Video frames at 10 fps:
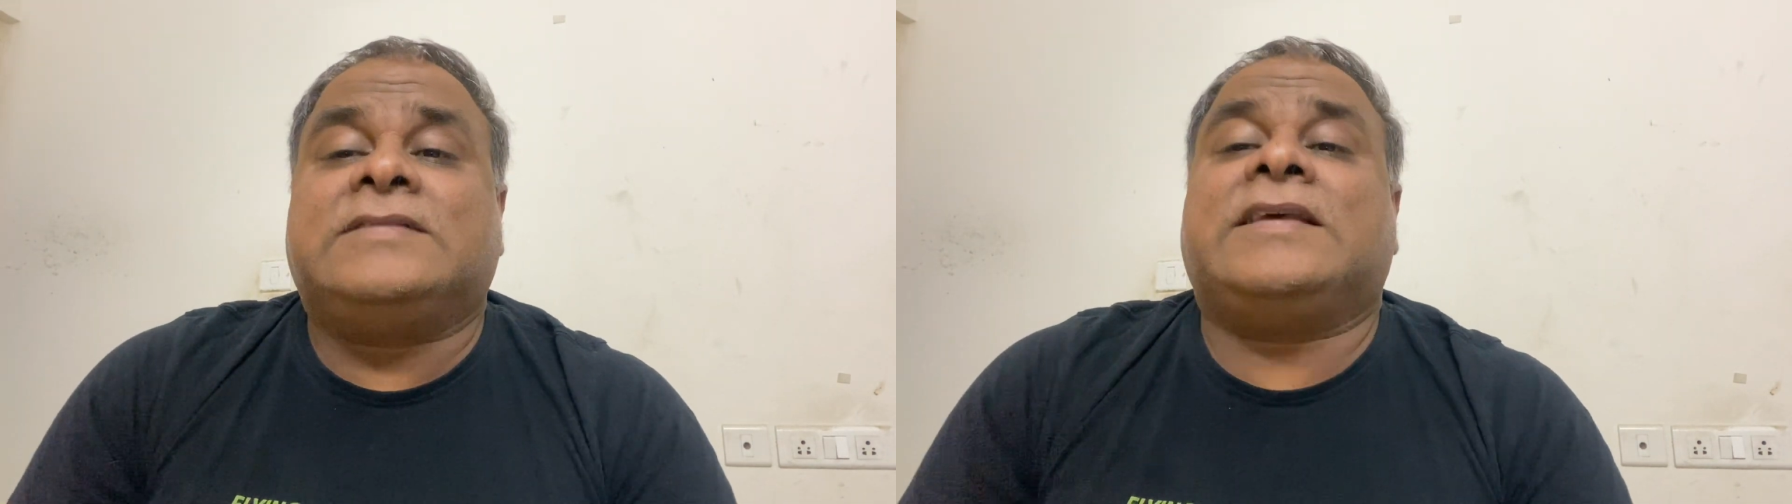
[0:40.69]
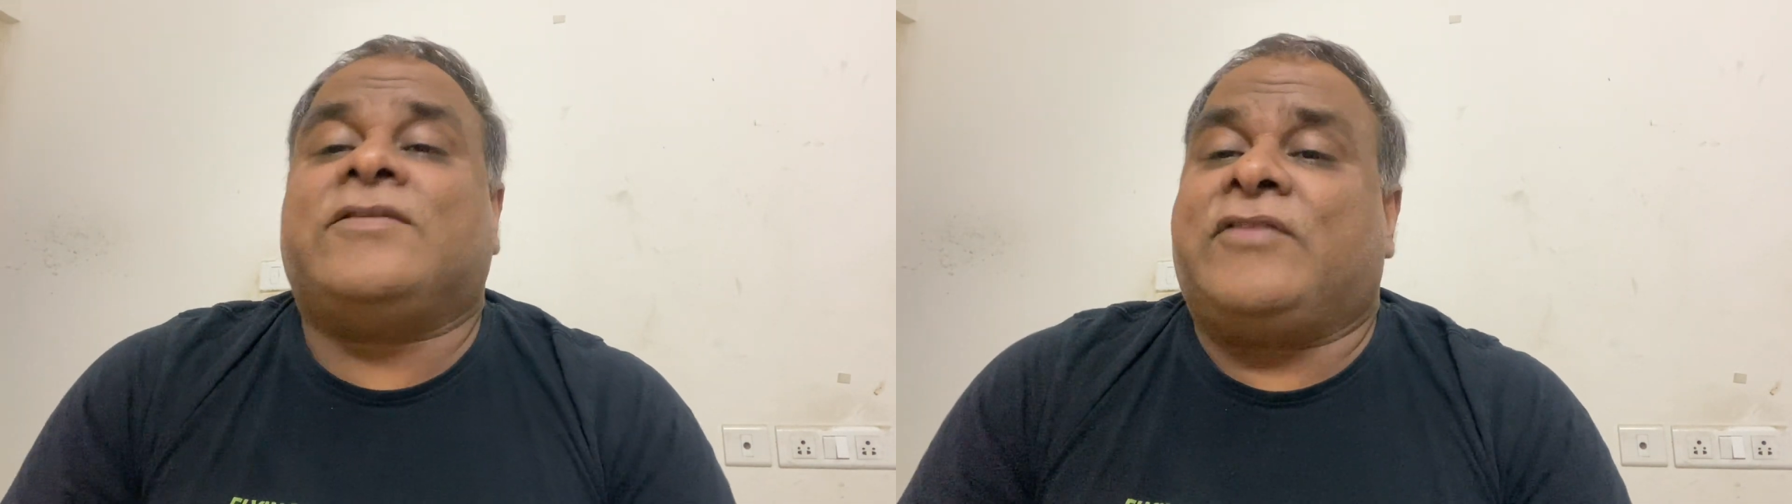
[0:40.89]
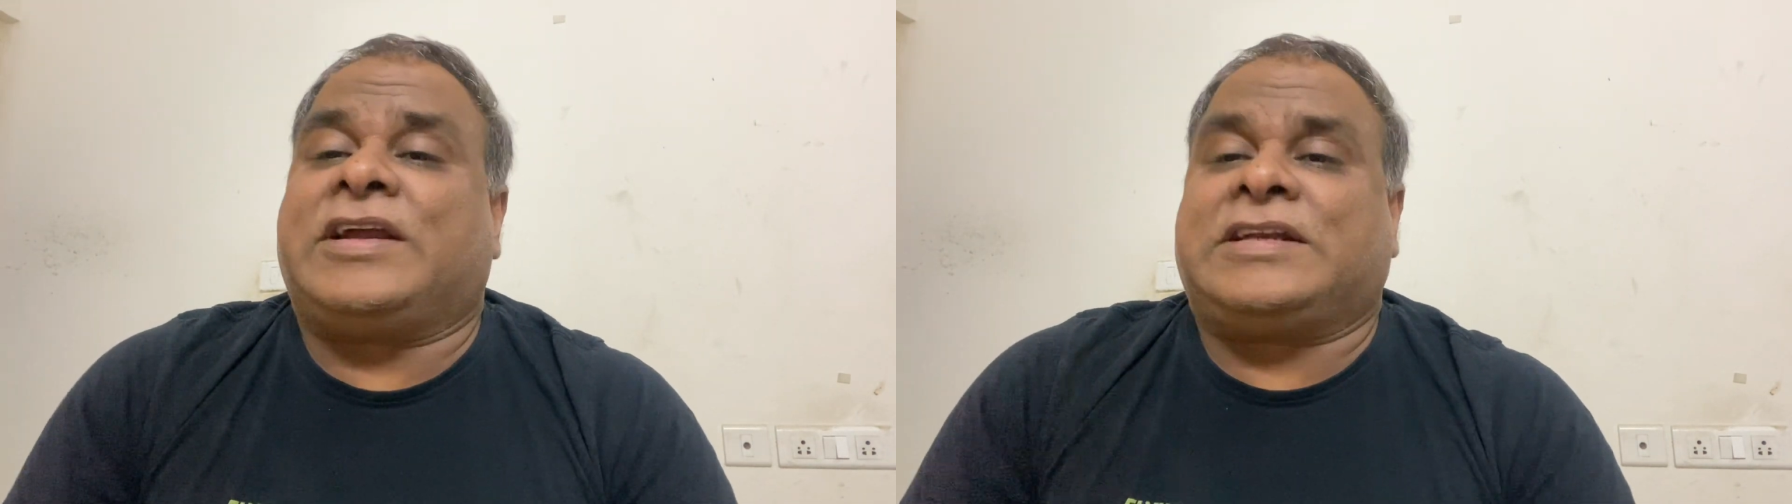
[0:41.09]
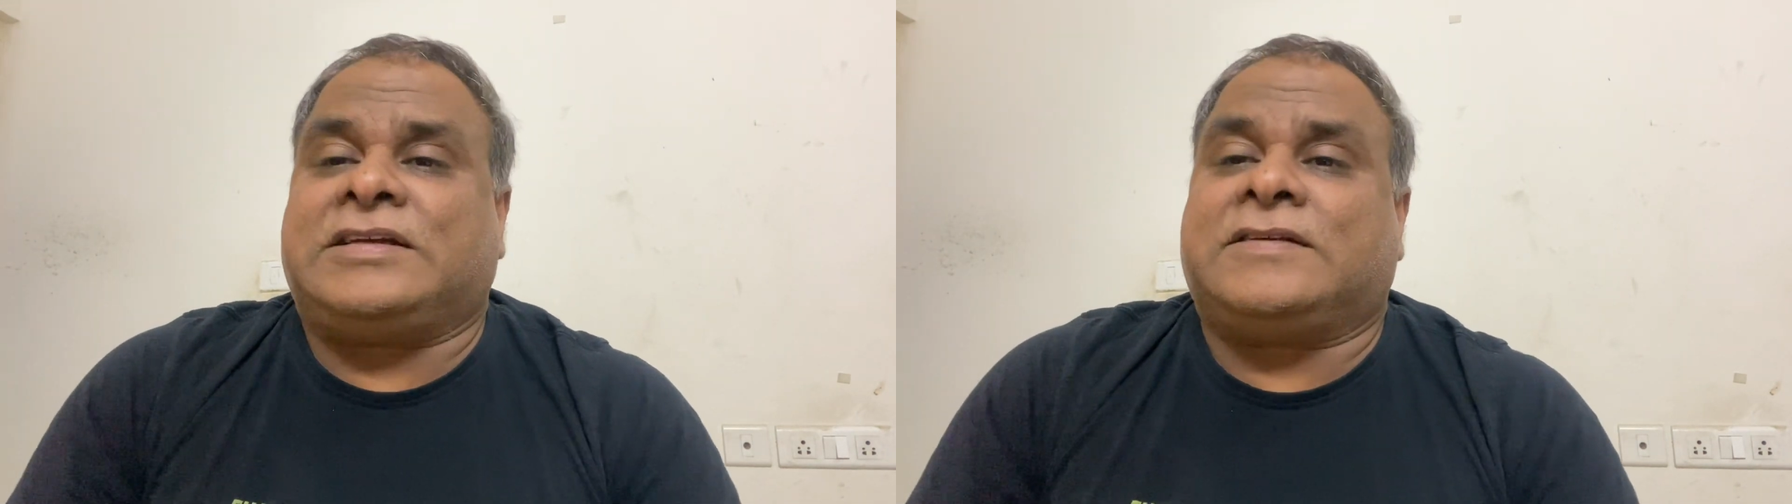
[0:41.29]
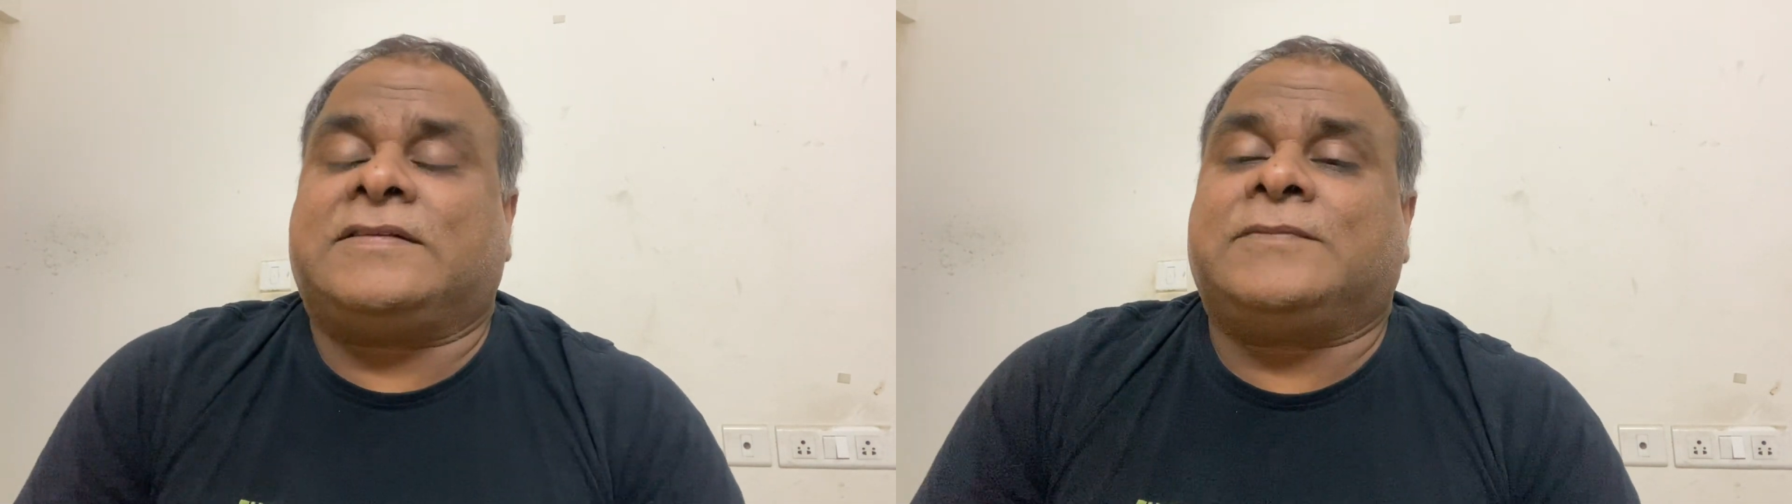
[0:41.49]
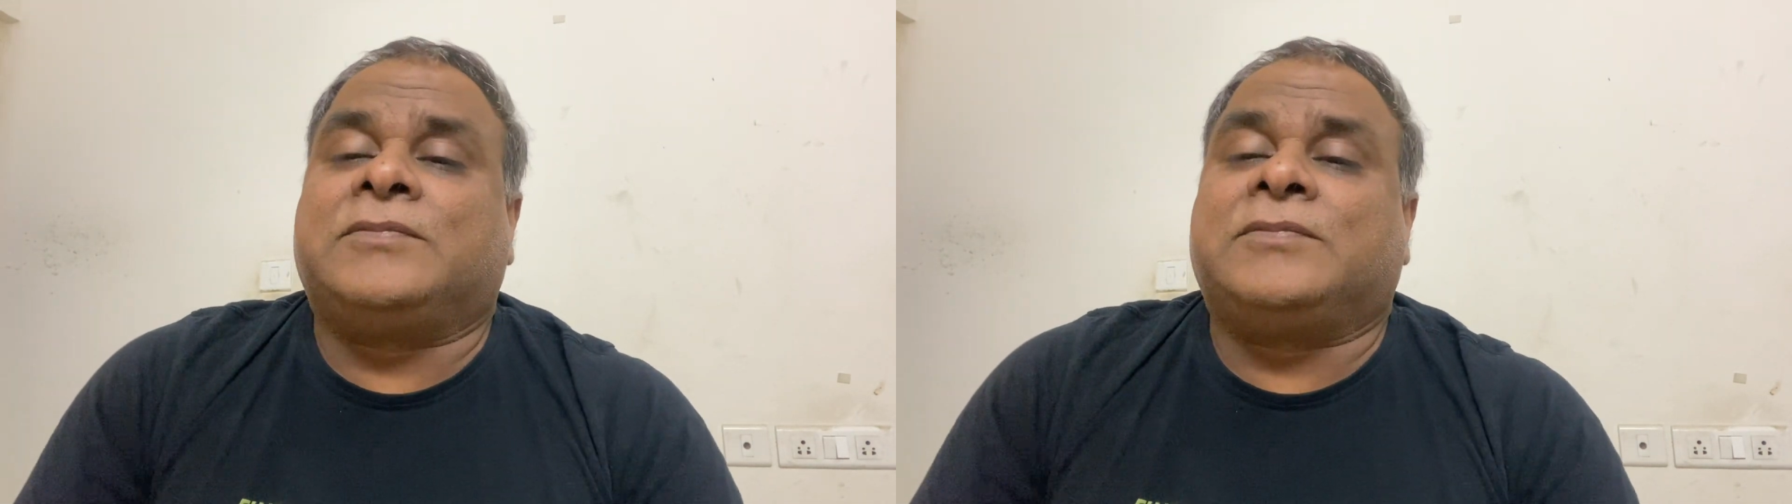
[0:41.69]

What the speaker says: and vectors.